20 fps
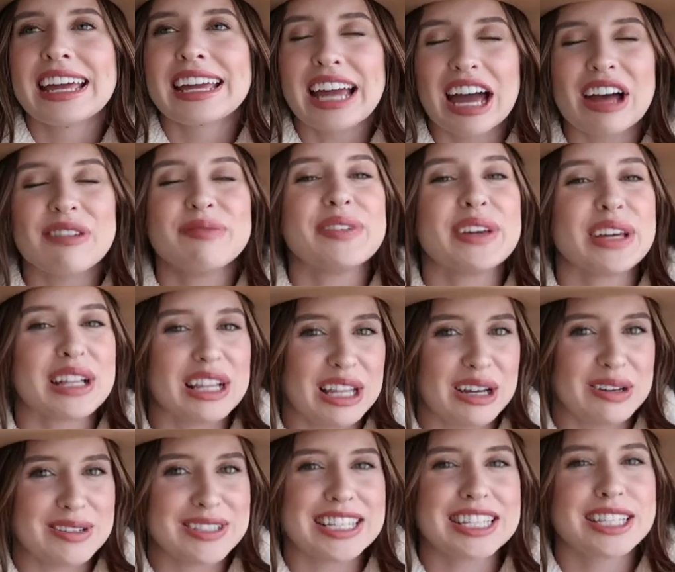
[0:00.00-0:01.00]
comfy
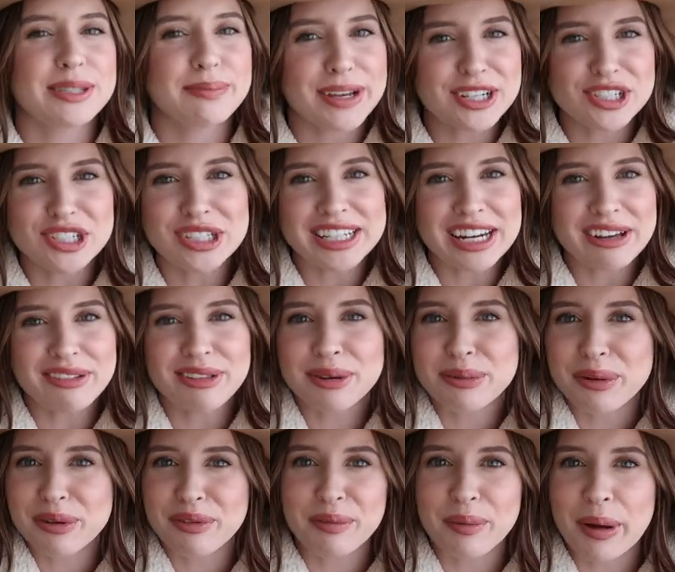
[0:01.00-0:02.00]
clothes, especially now that I
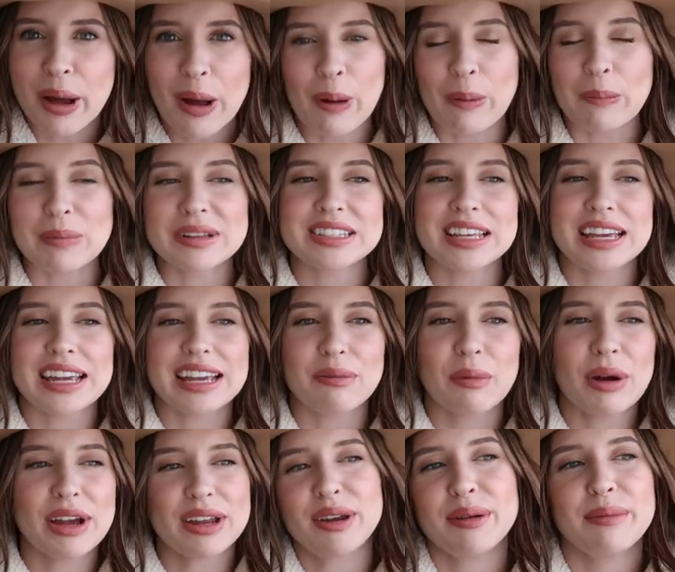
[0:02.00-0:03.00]
work from home. It's like,
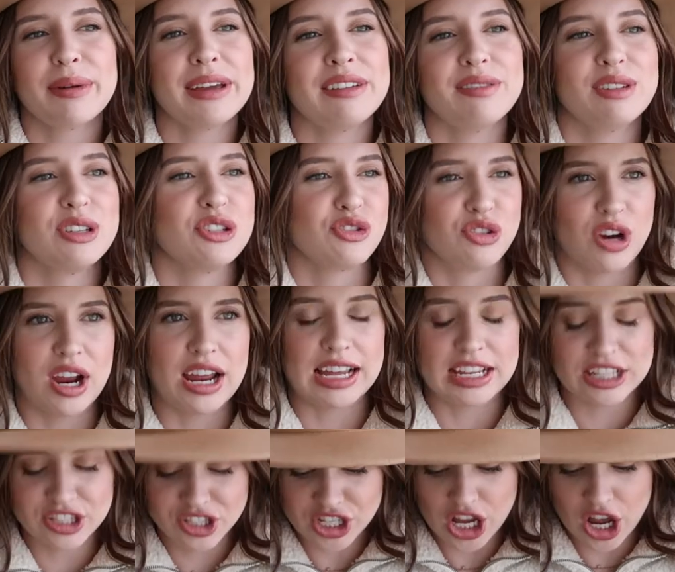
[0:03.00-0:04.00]
why am I even
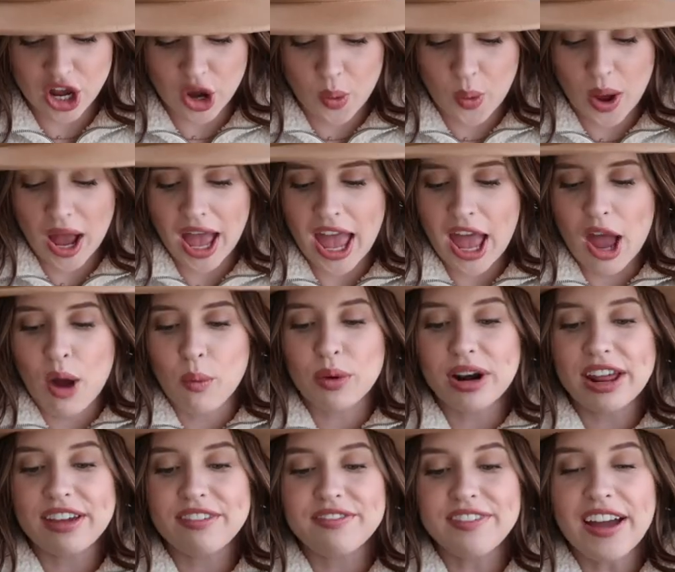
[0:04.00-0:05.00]
trying? So
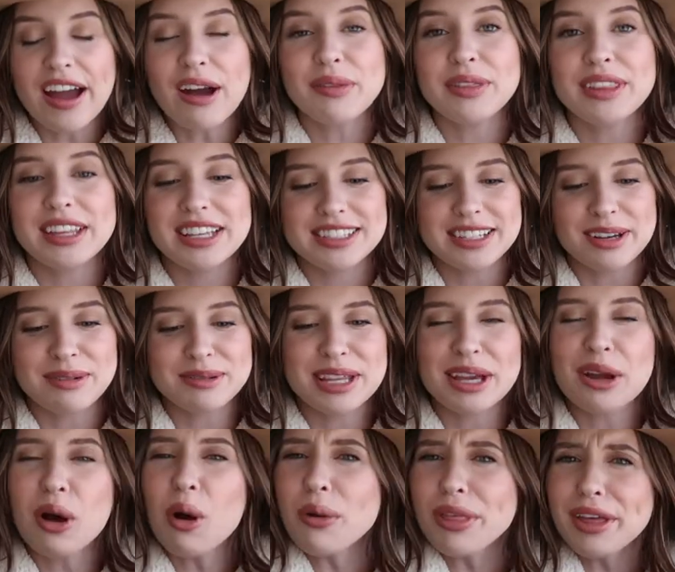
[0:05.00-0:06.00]
when I found this, I was
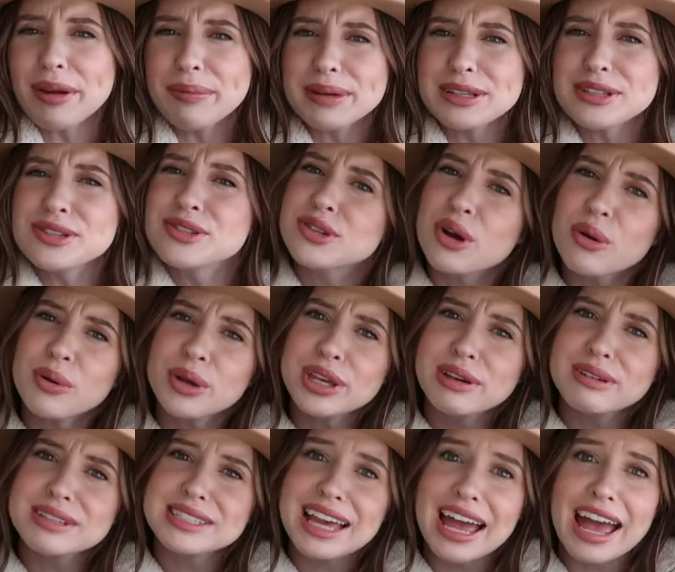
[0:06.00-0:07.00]
like, oh, that'd be so
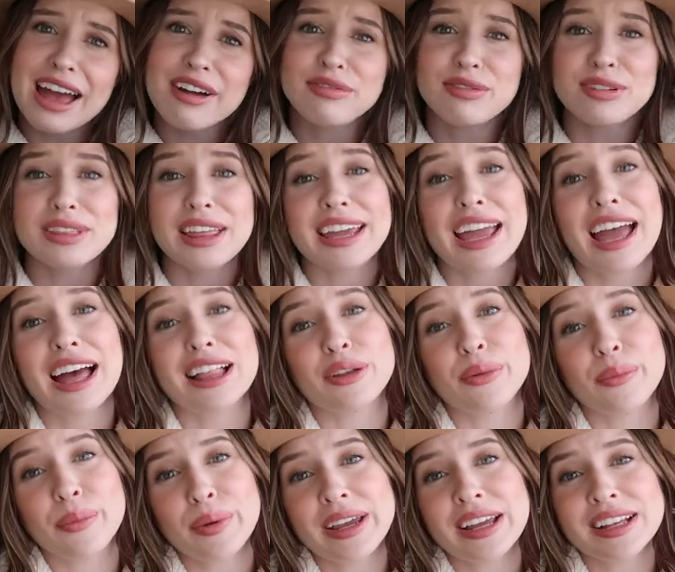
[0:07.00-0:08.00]
cute to have for like
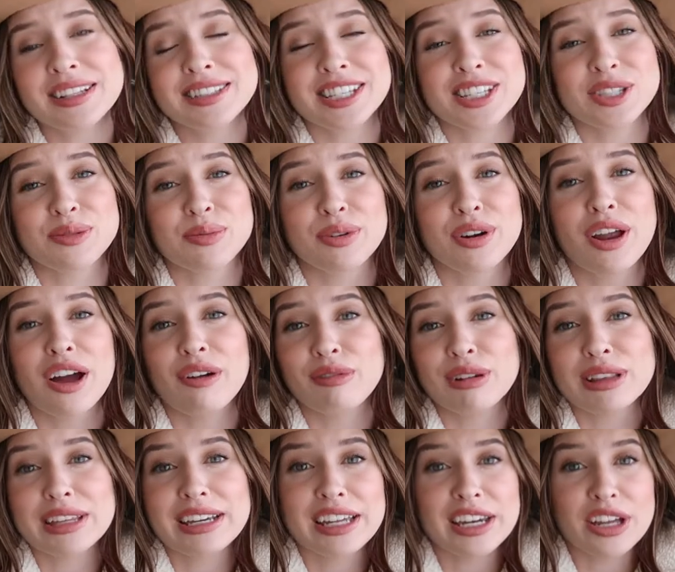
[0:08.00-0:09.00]
Halloween, since we're not
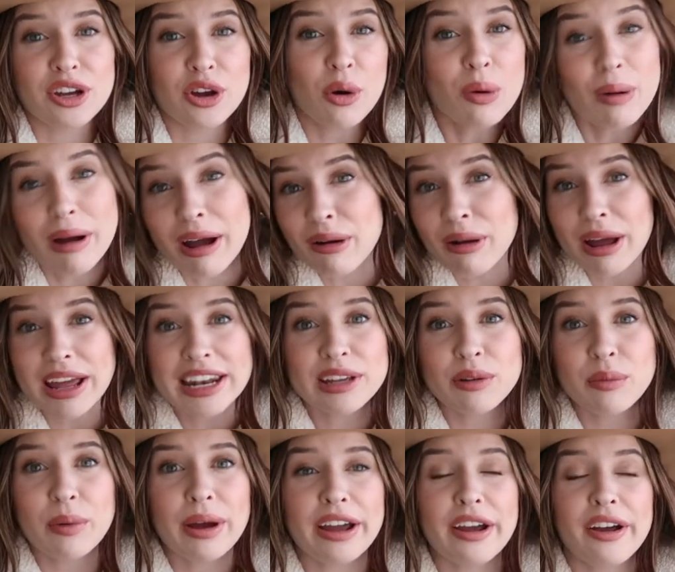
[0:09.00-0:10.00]
really gonna go out
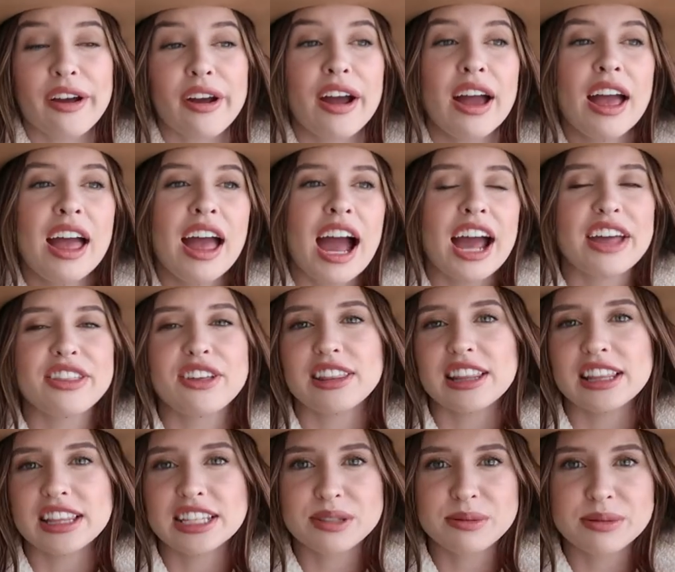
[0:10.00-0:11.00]
anywhere. I
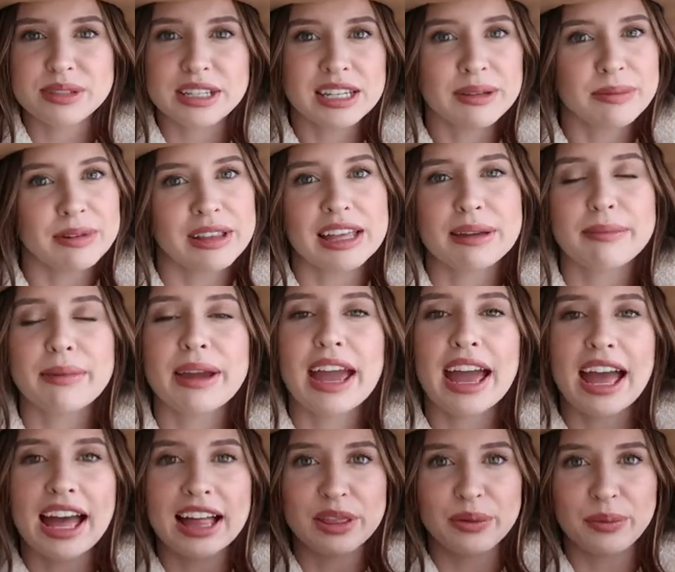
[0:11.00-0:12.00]
thought that this was gonna be like my
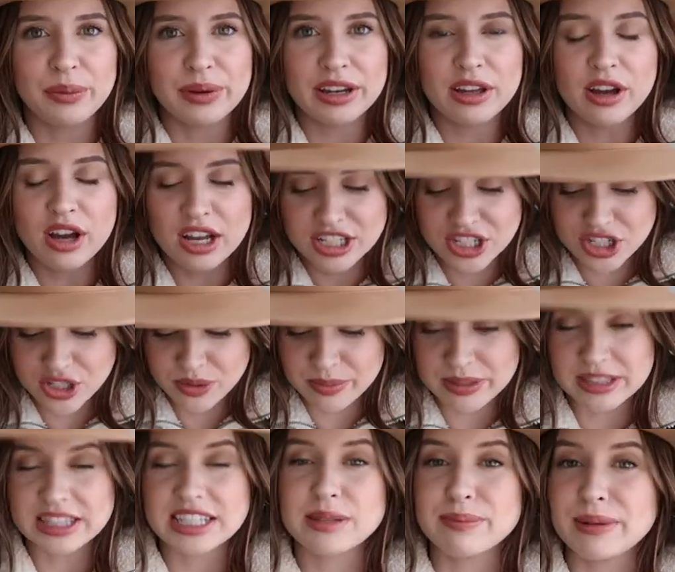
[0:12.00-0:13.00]
Halloween costume,
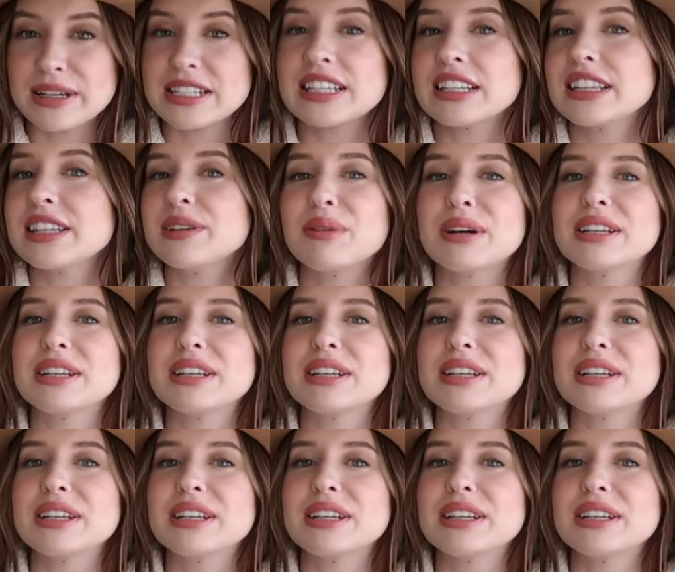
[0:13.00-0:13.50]
but this basically